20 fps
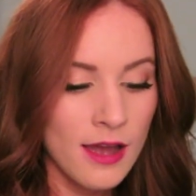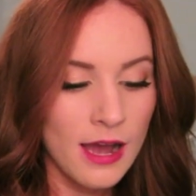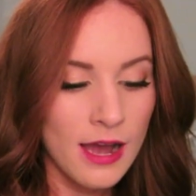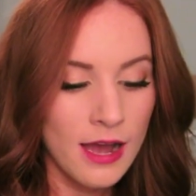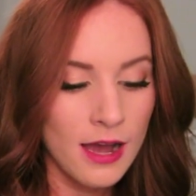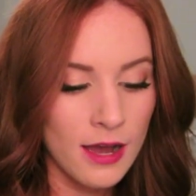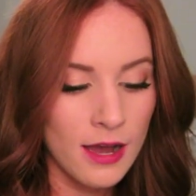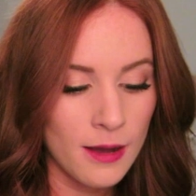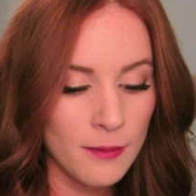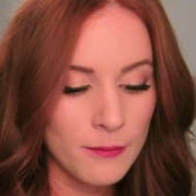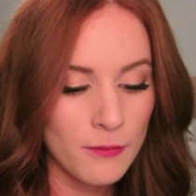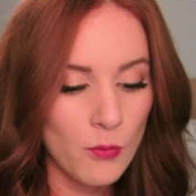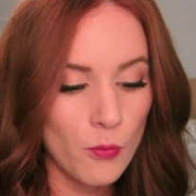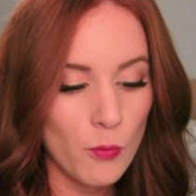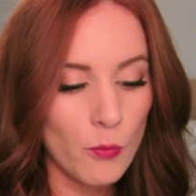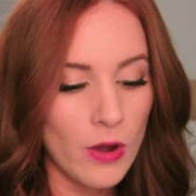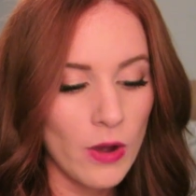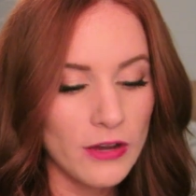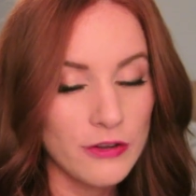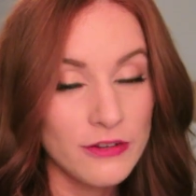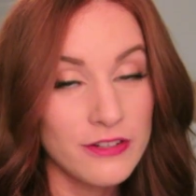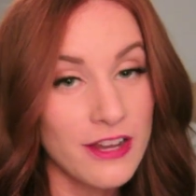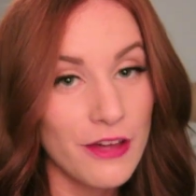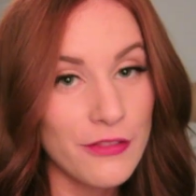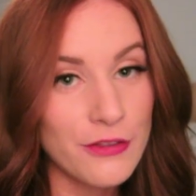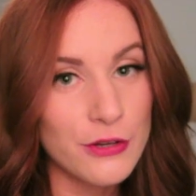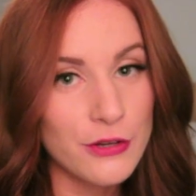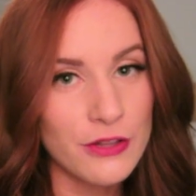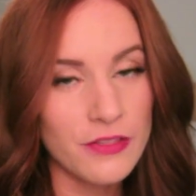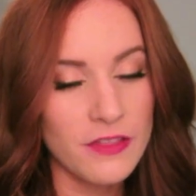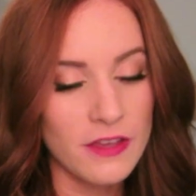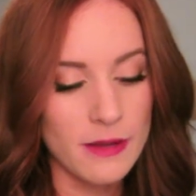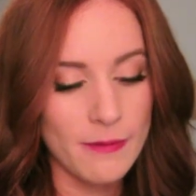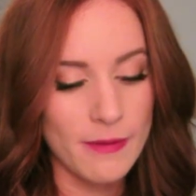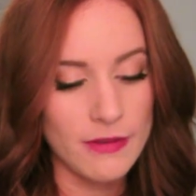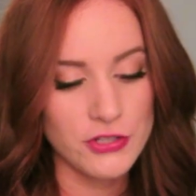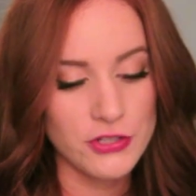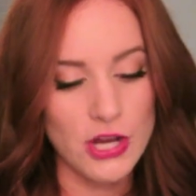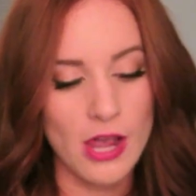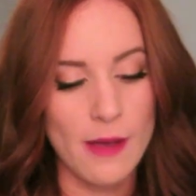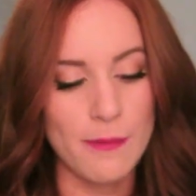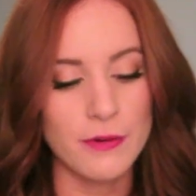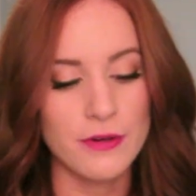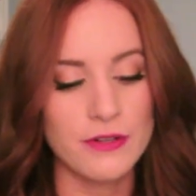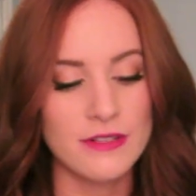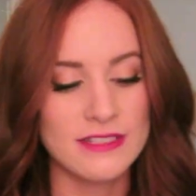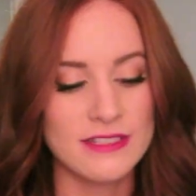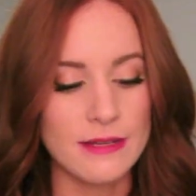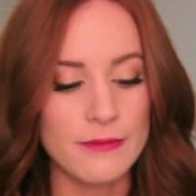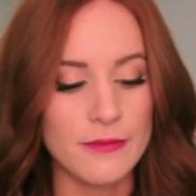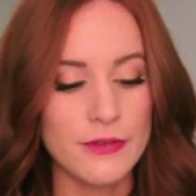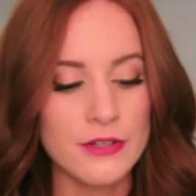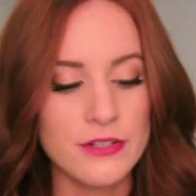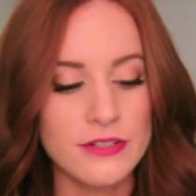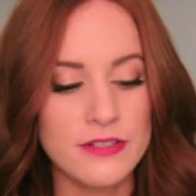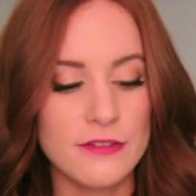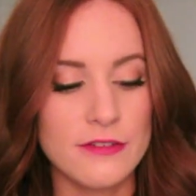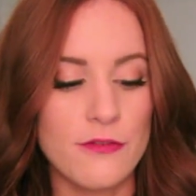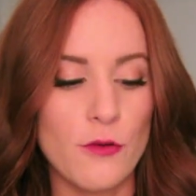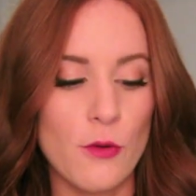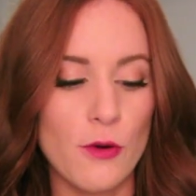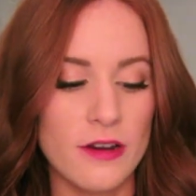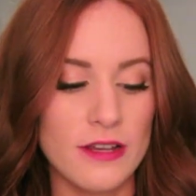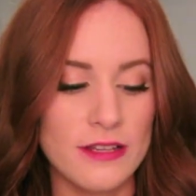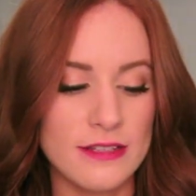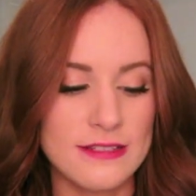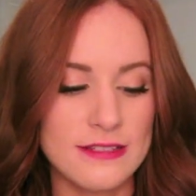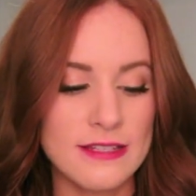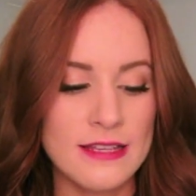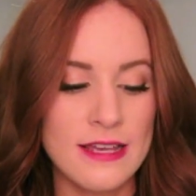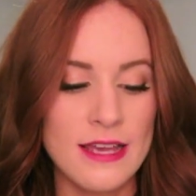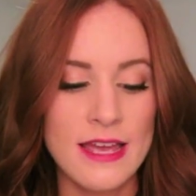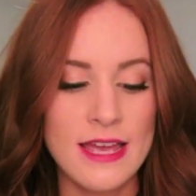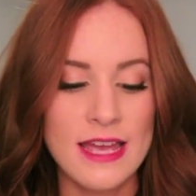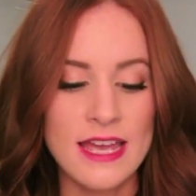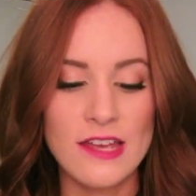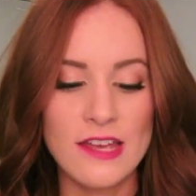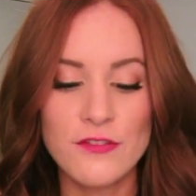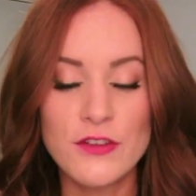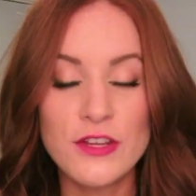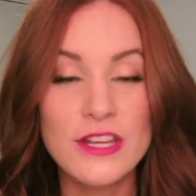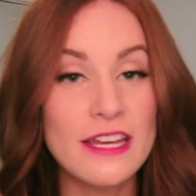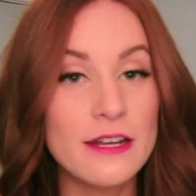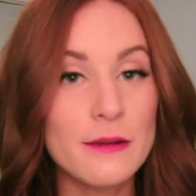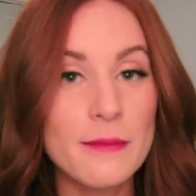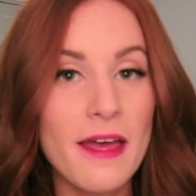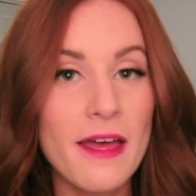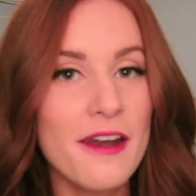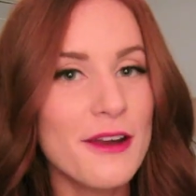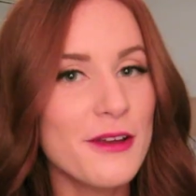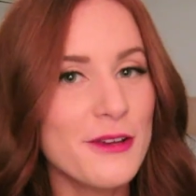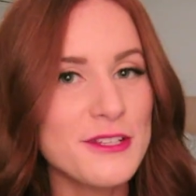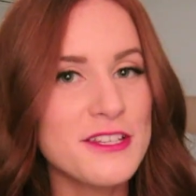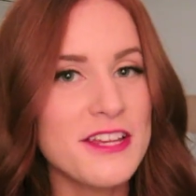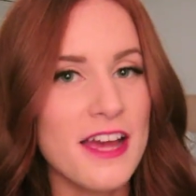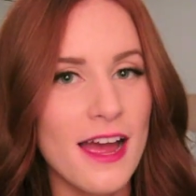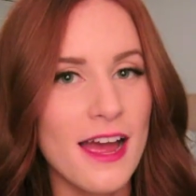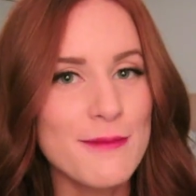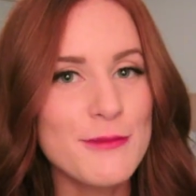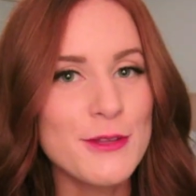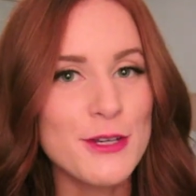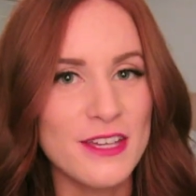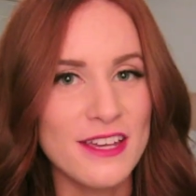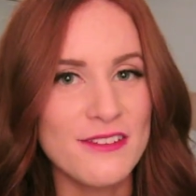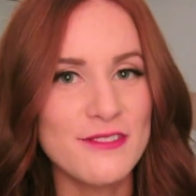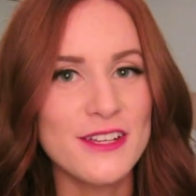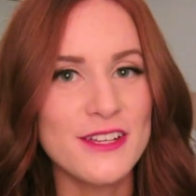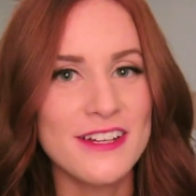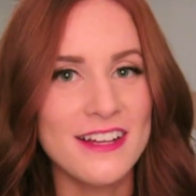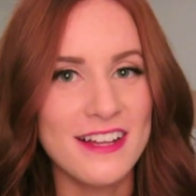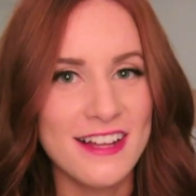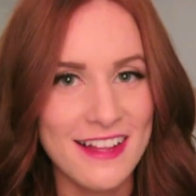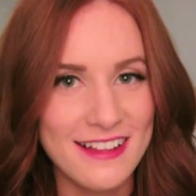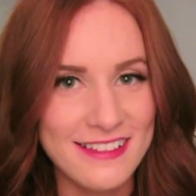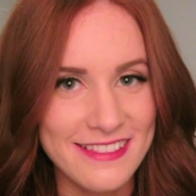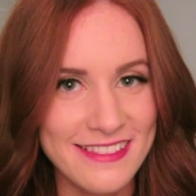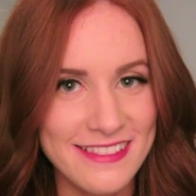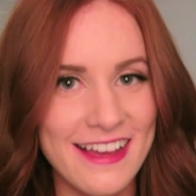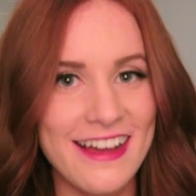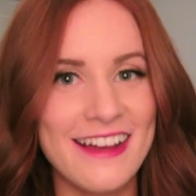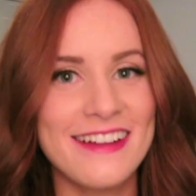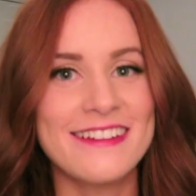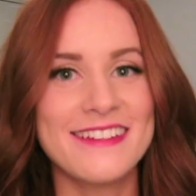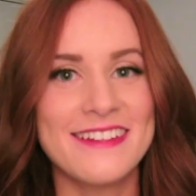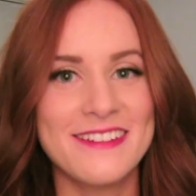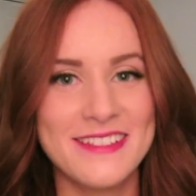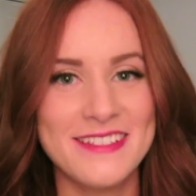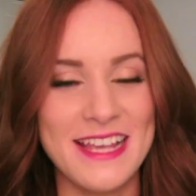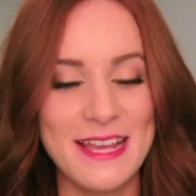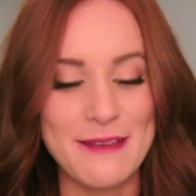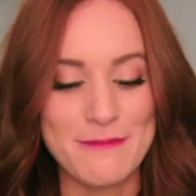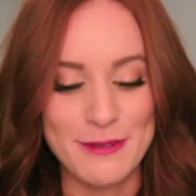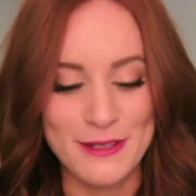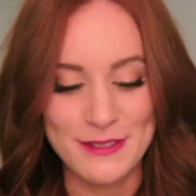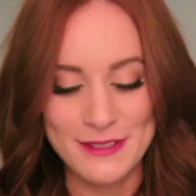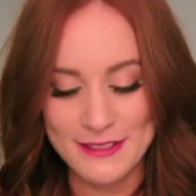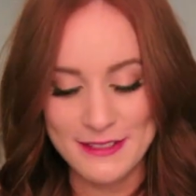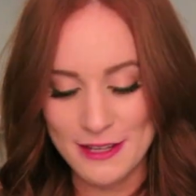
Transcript: Um, another good thing about Shoppers, similar to Sephora's, if you get them at a good time, they'll give you a lot of samples.